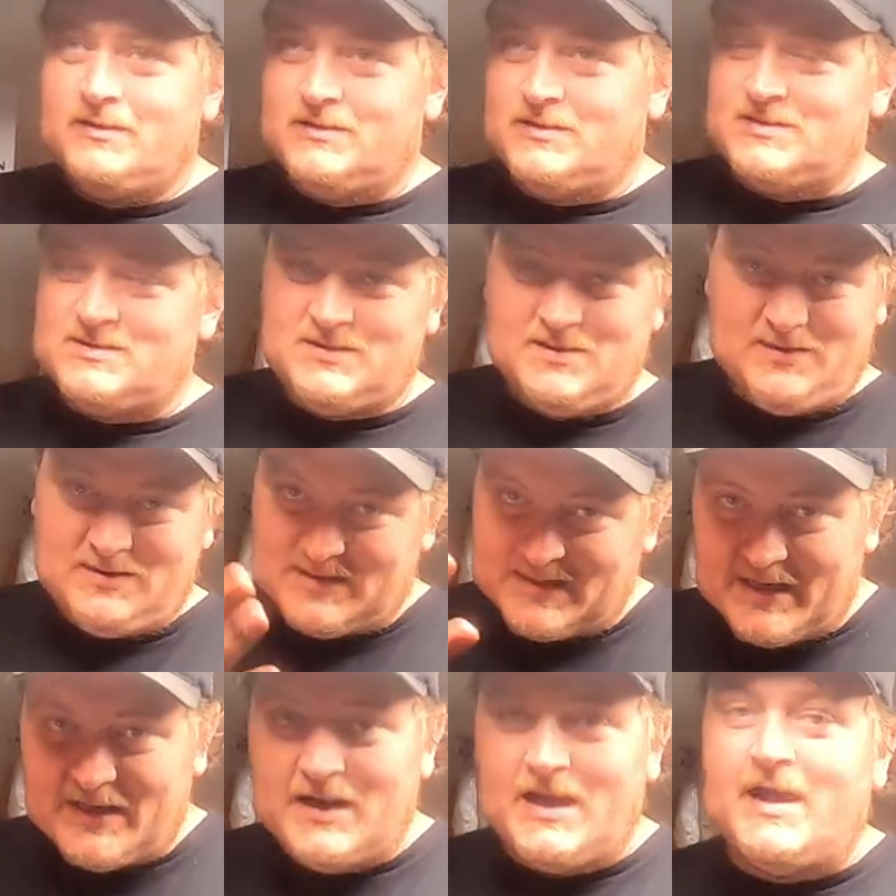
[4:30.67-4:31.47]
Let's
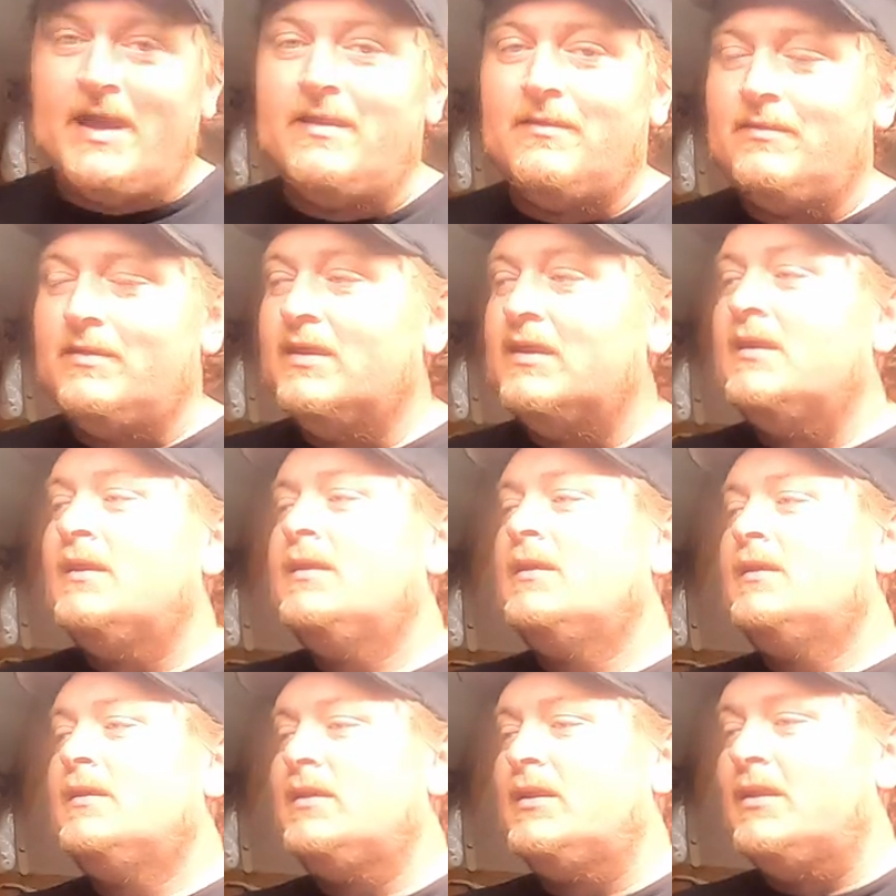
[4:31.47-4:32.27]
just say that.
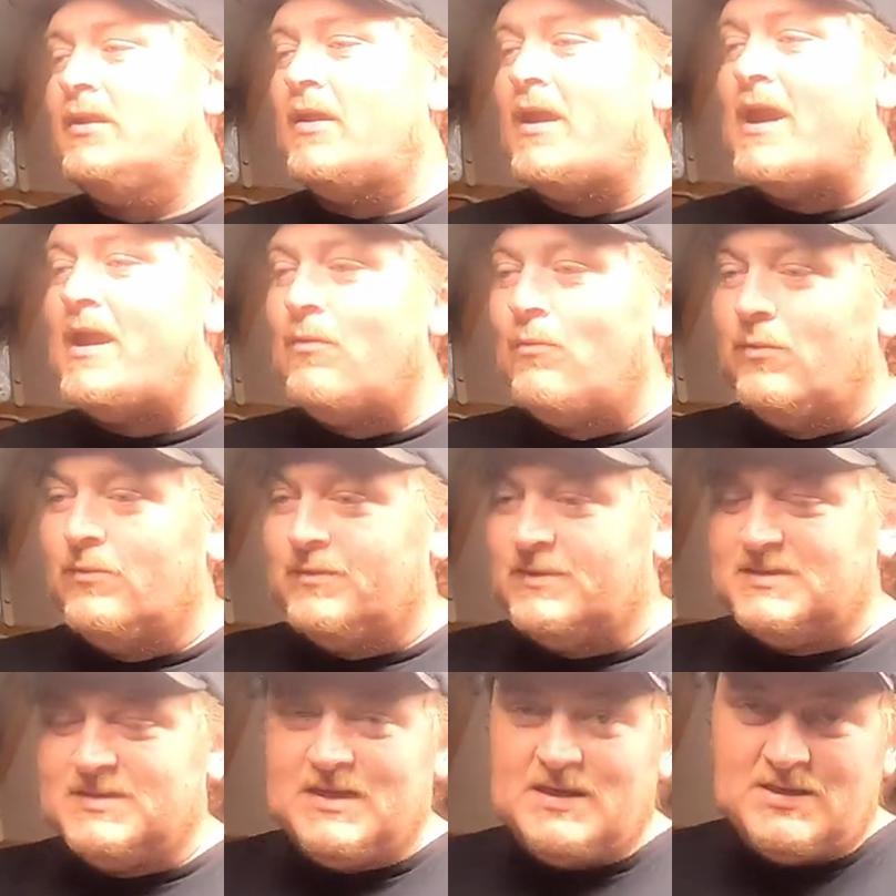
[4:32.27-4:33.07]
You know, I
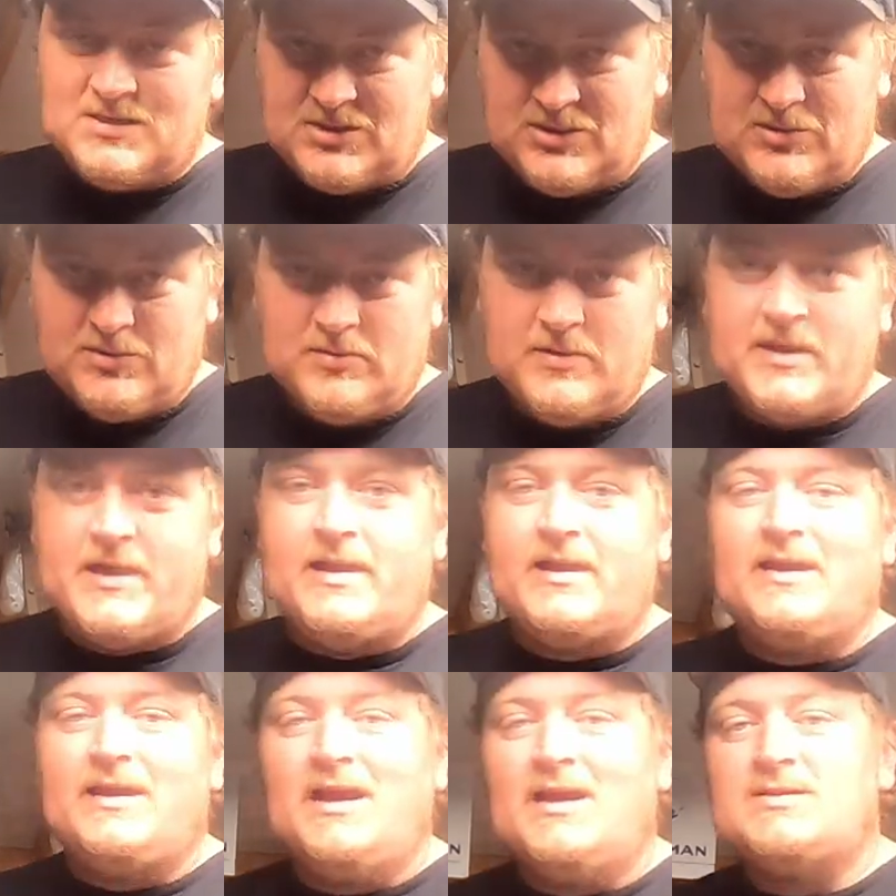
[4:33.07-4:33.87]
want to teach you
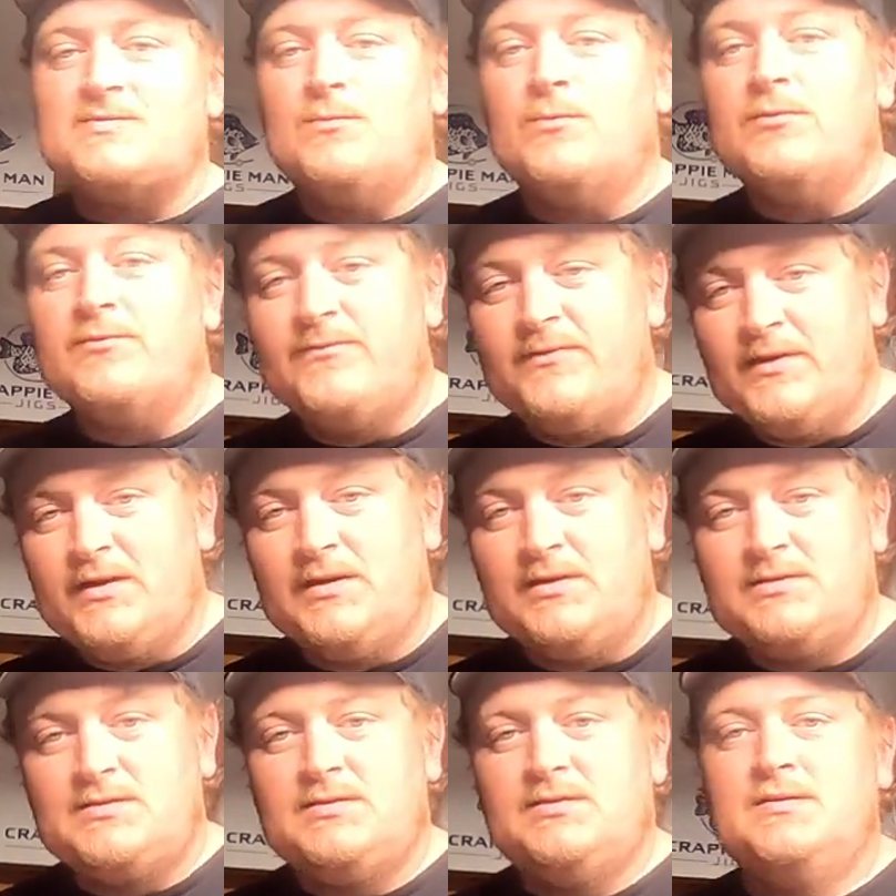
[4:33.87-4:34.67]
how to catch more
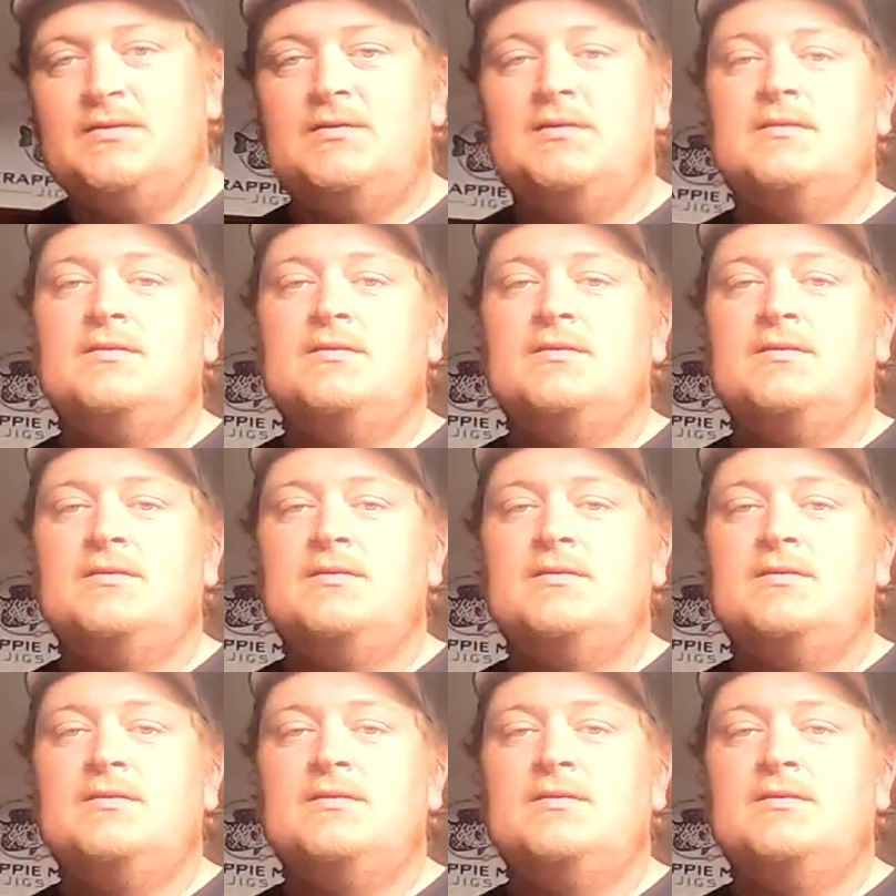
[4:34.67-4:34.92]
fish.